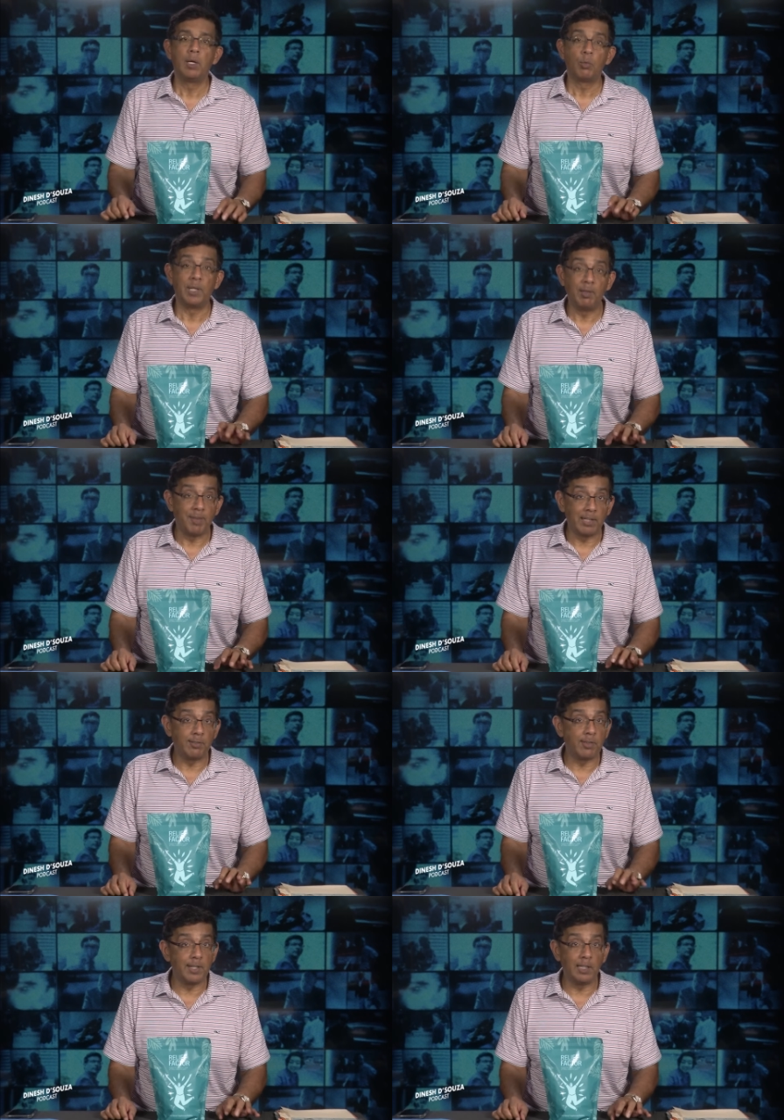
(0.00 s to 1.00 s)
Relief Factor is
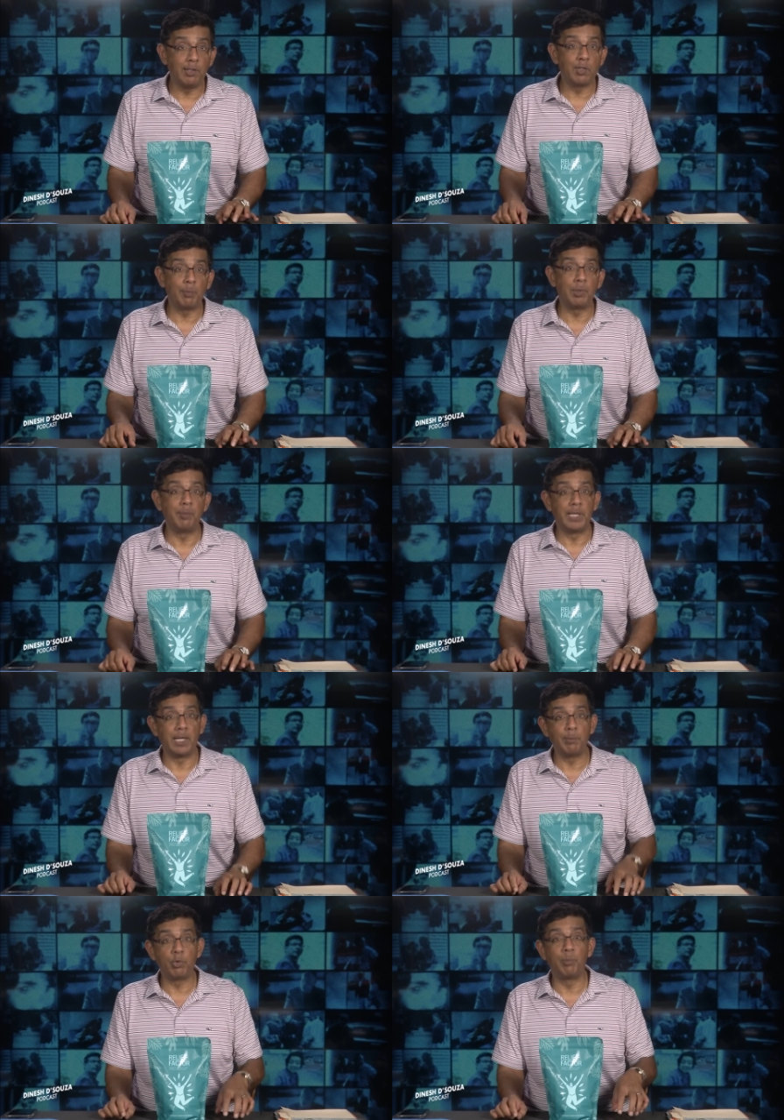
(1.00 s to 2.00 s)
a daily supplement. It
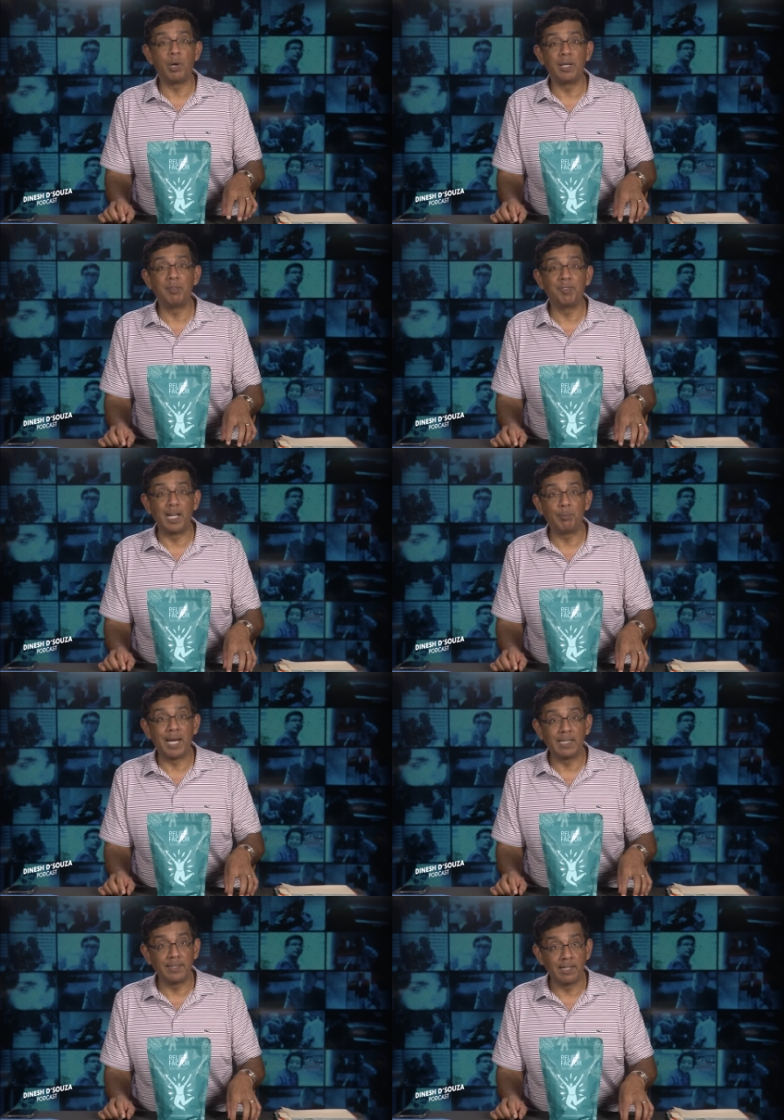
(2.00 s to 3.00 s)
helps your body fight
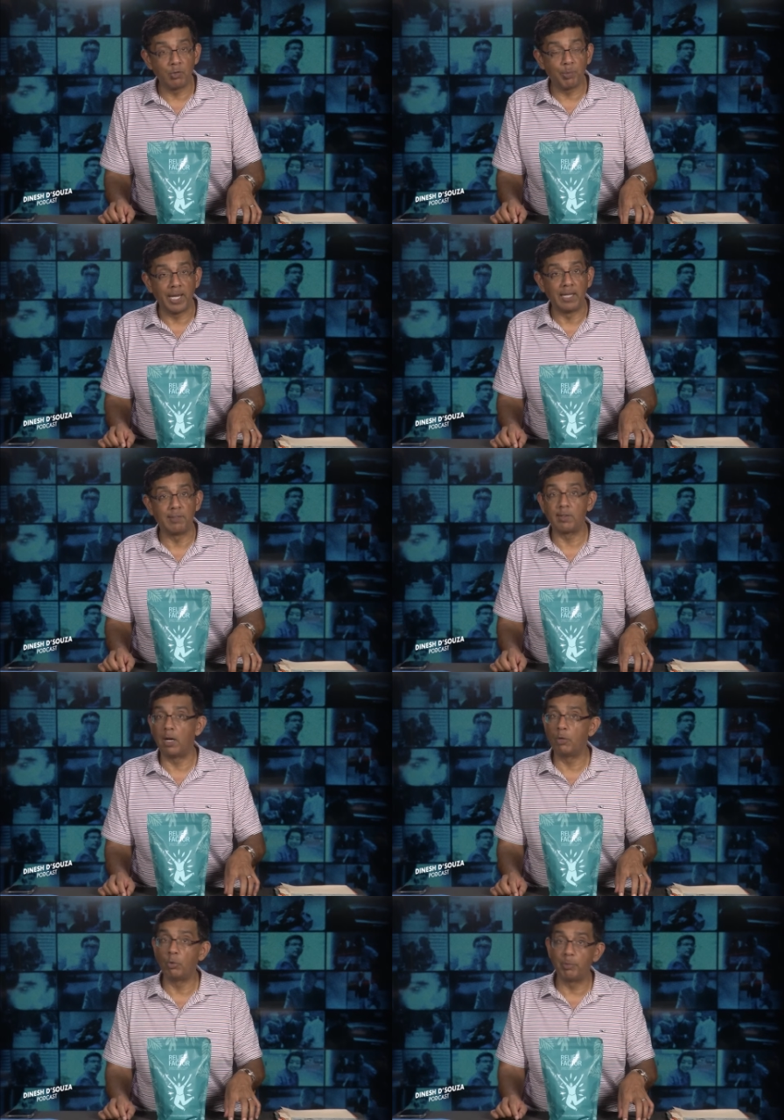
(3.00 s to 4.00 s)
back against pain. It's
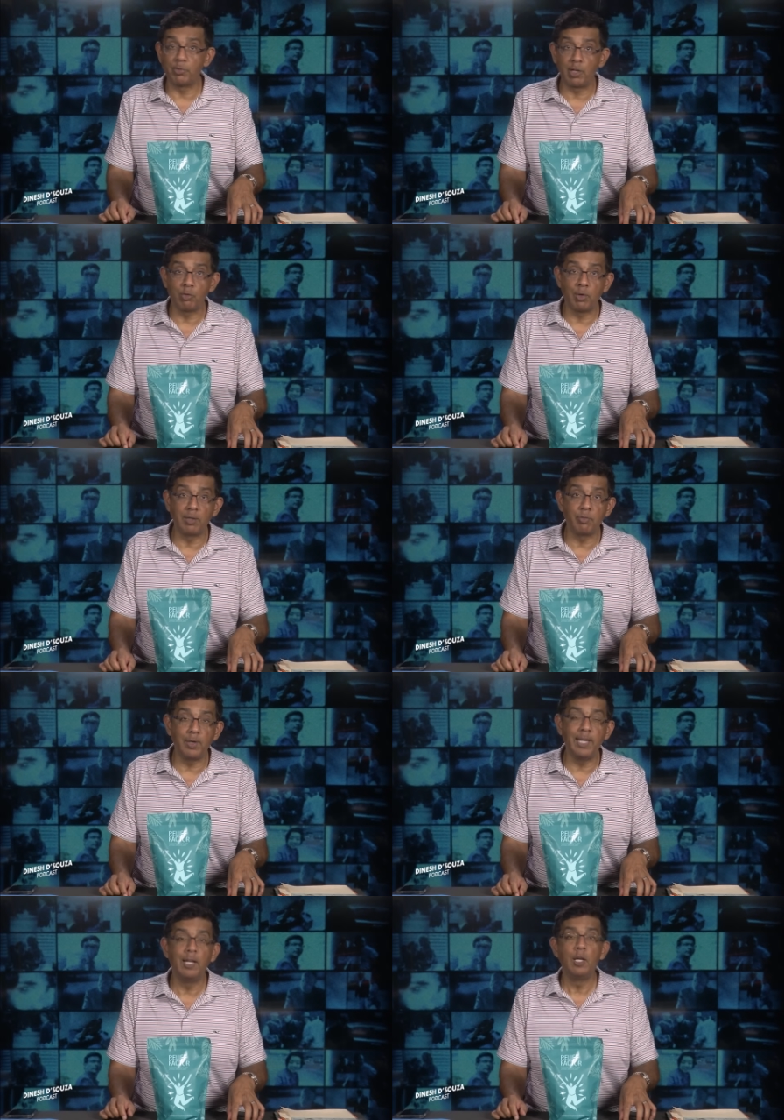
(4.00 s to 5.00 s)
100% drug-free.